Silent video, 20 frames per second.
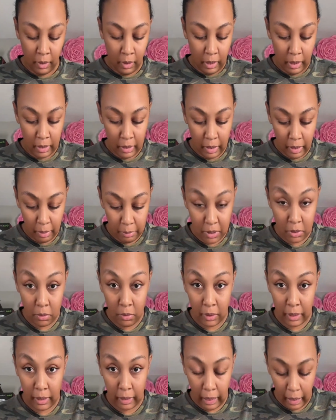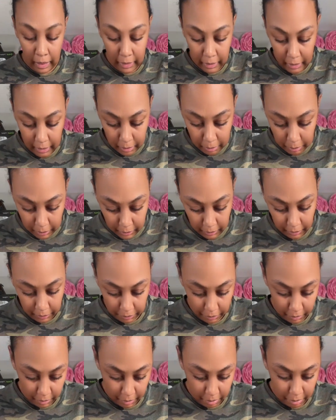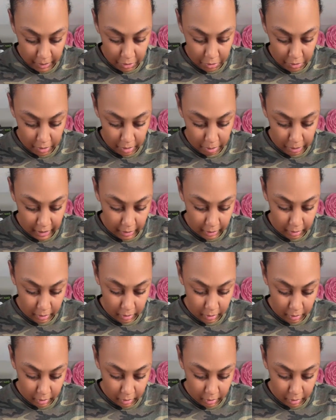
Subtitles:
And then I'm just going to line it up, make sure the button